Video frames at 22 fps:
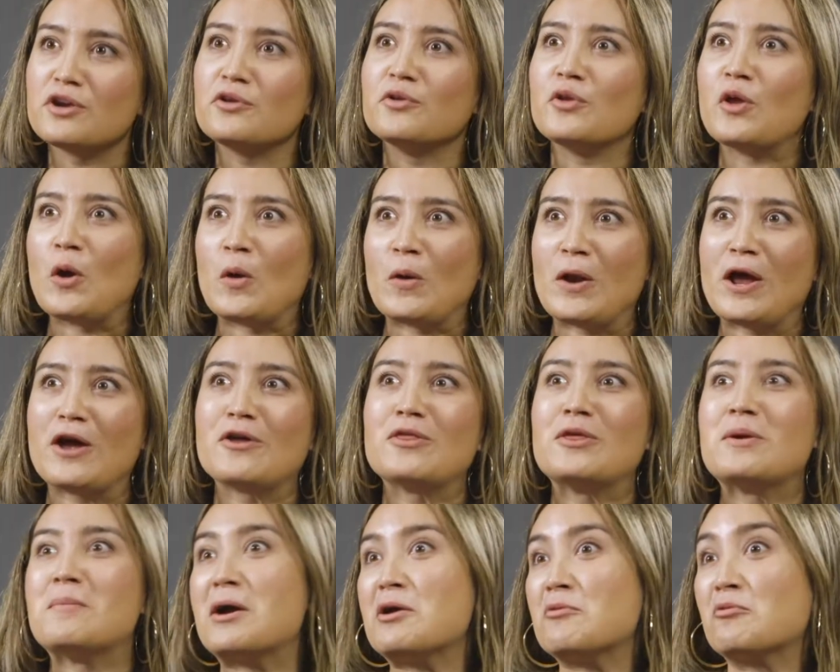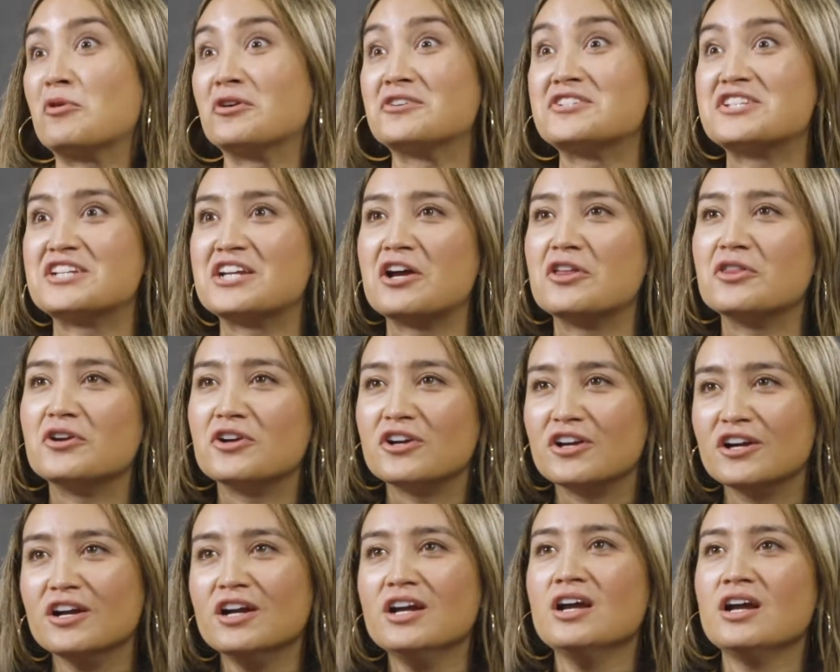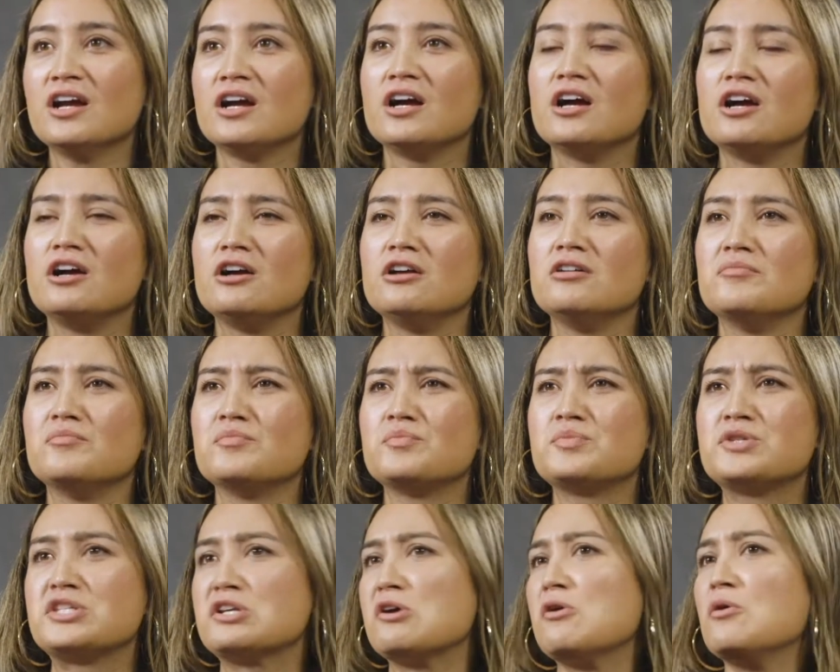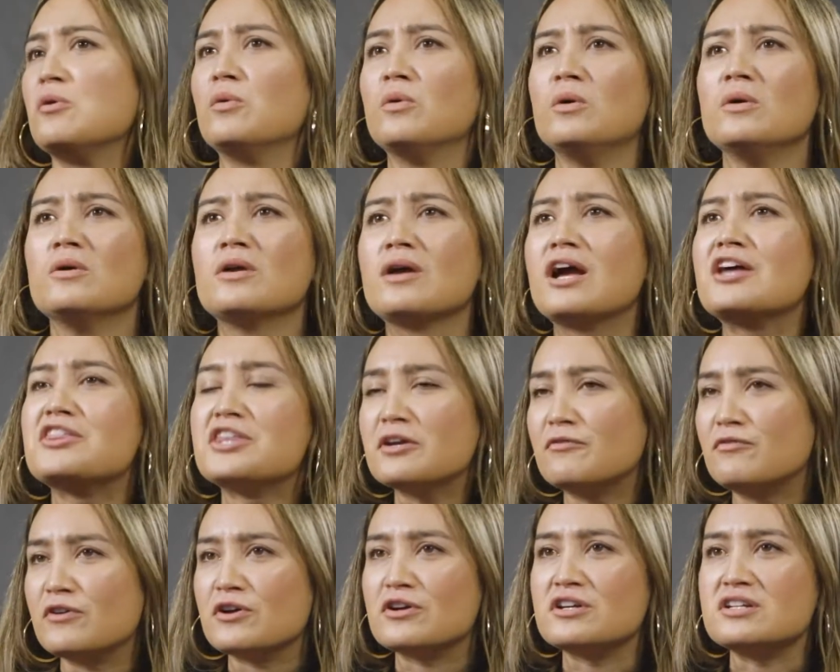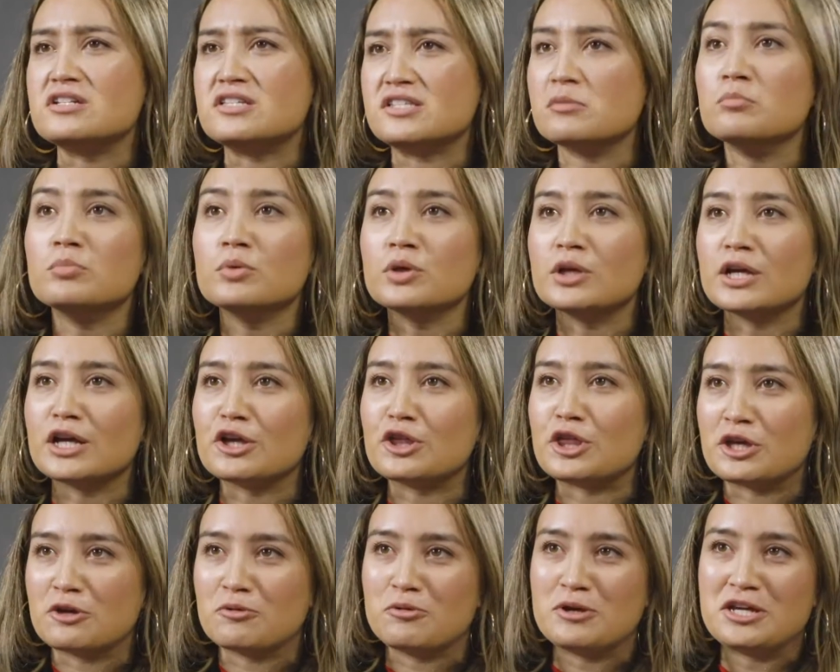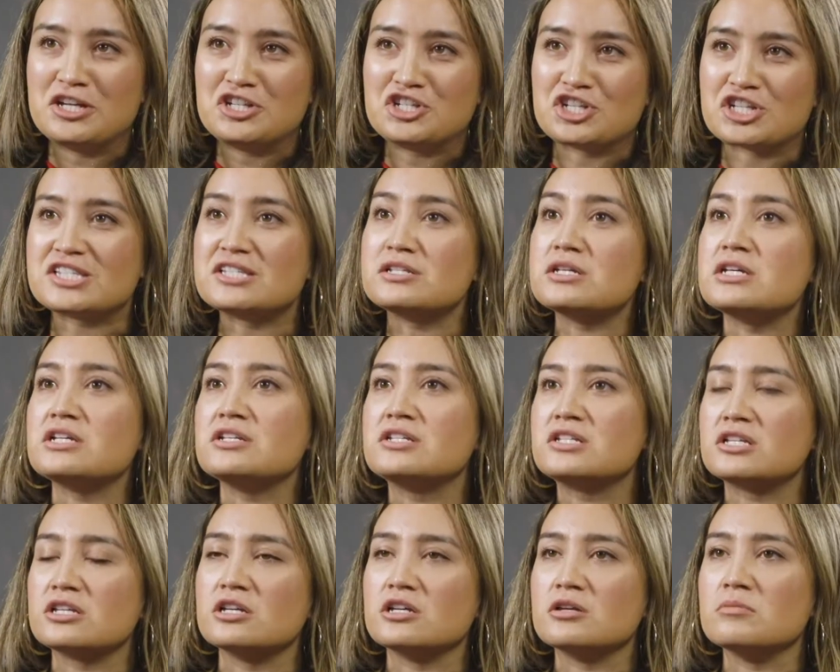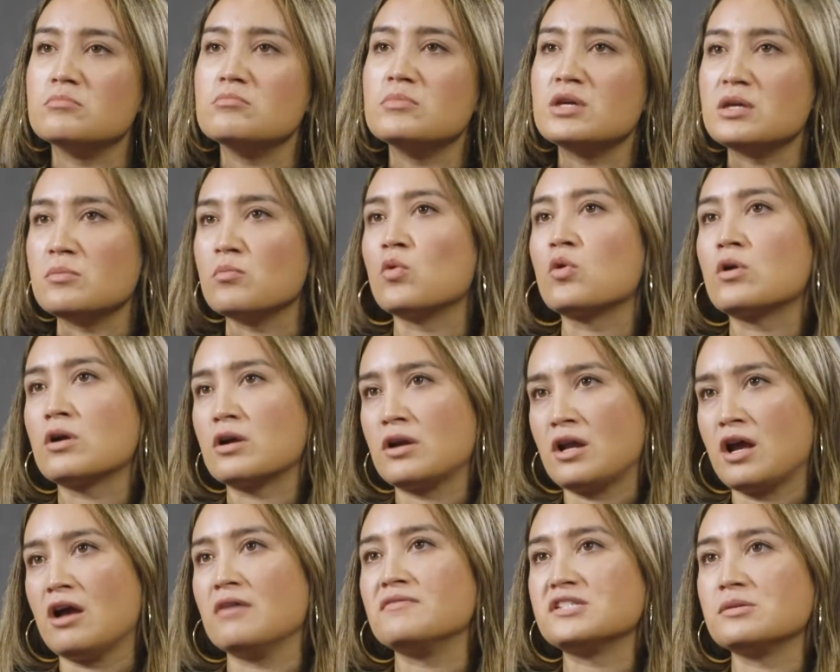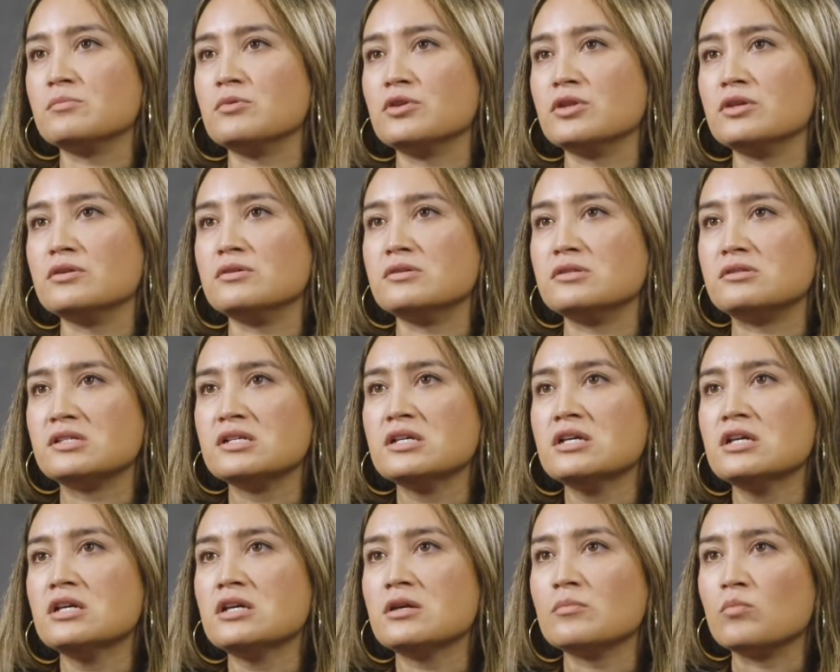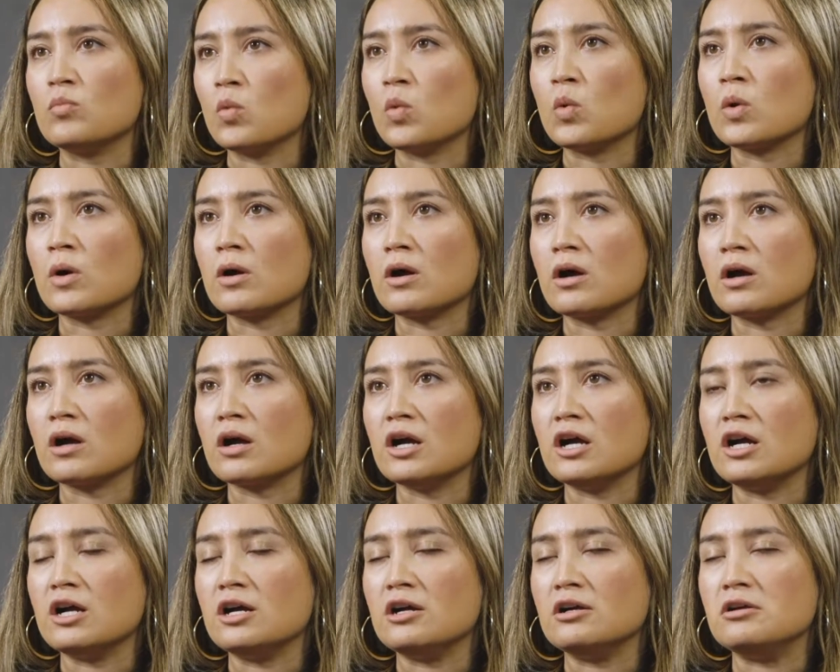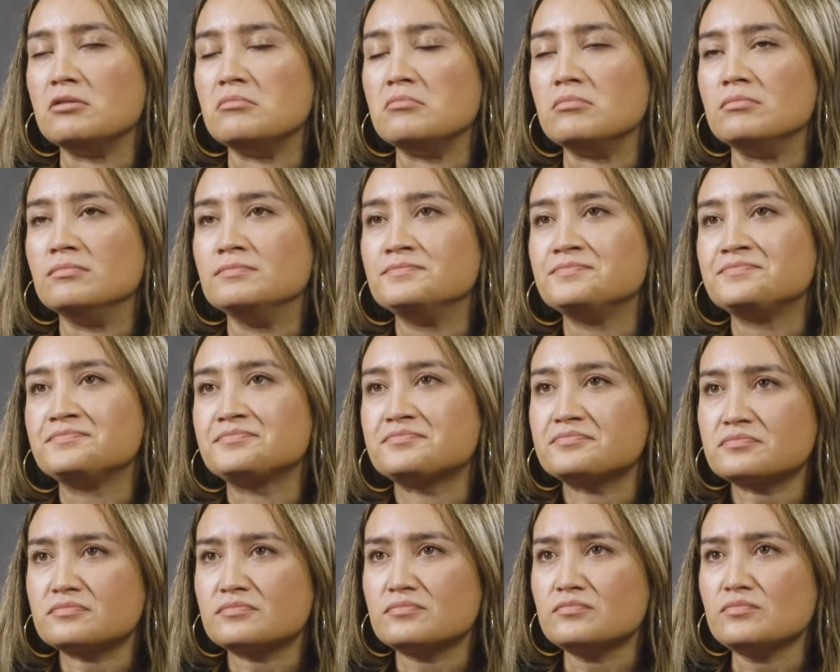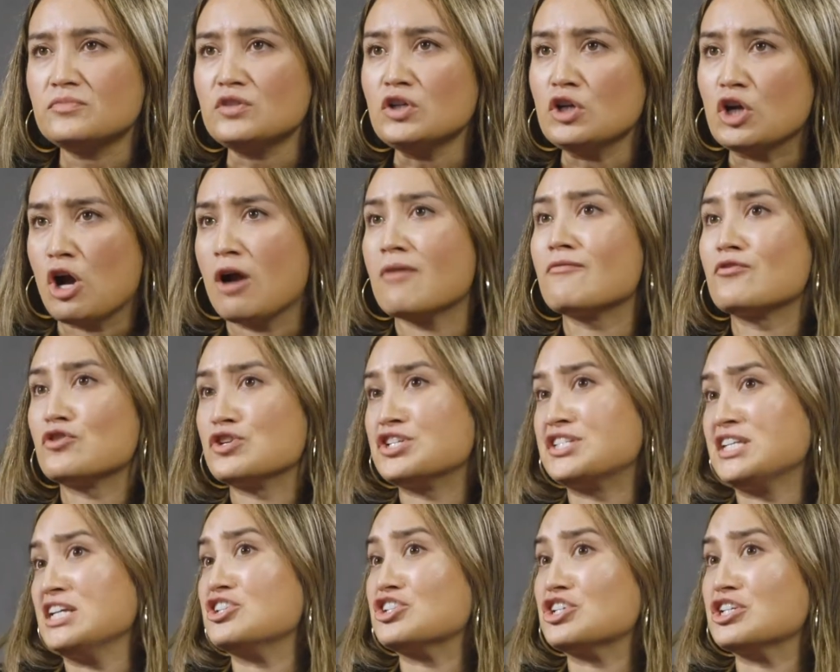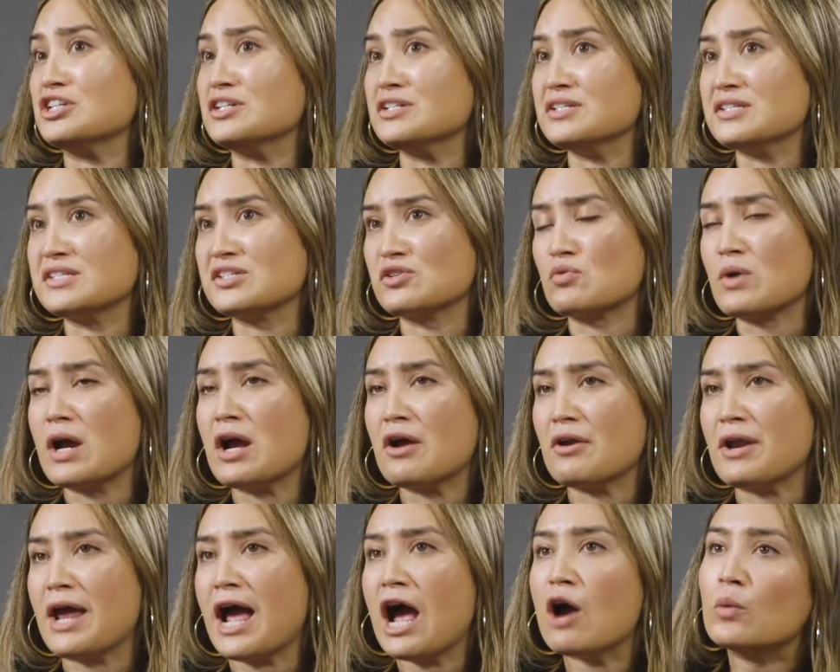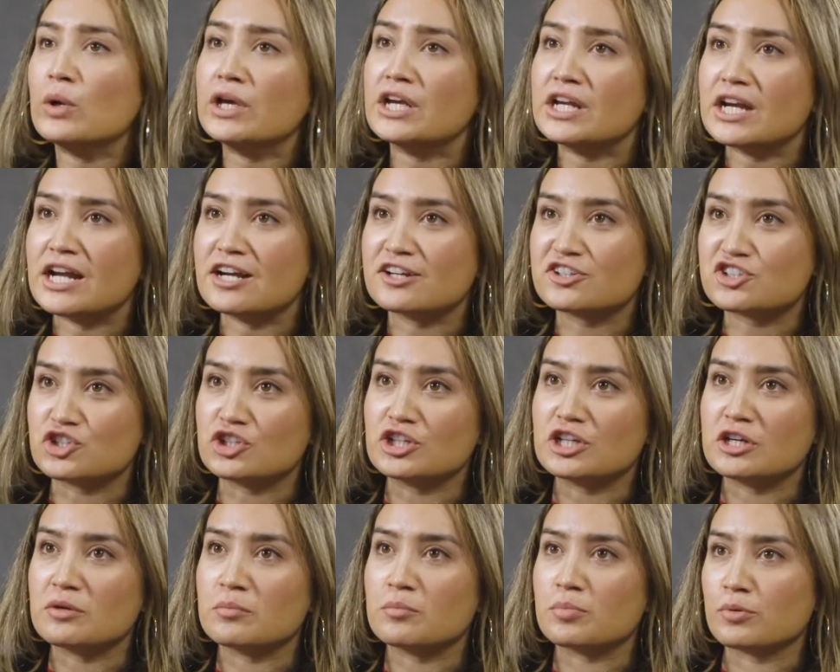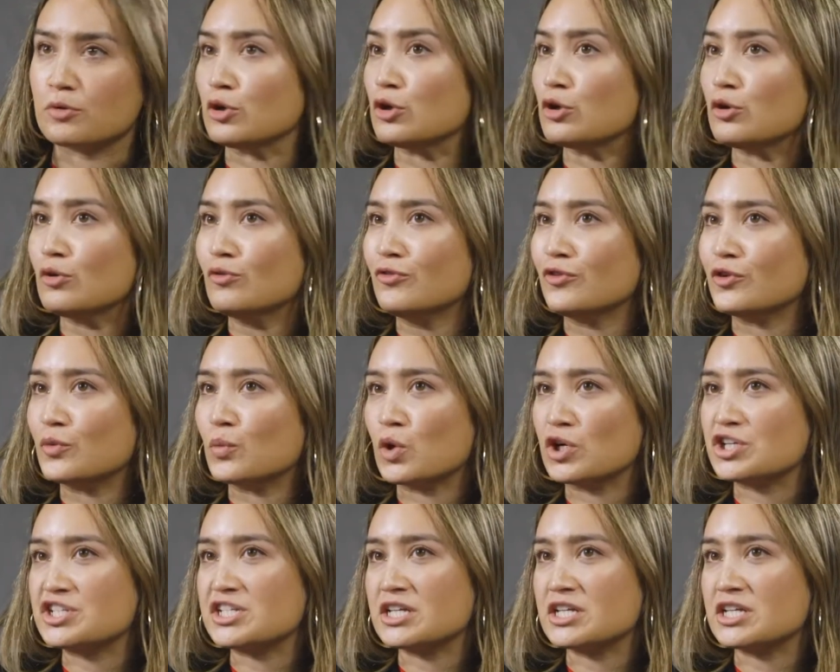alone how they might work together. Um, so I think very simply, I think we just need to meet more and have some of those more um, conversations around how we can actually improve and work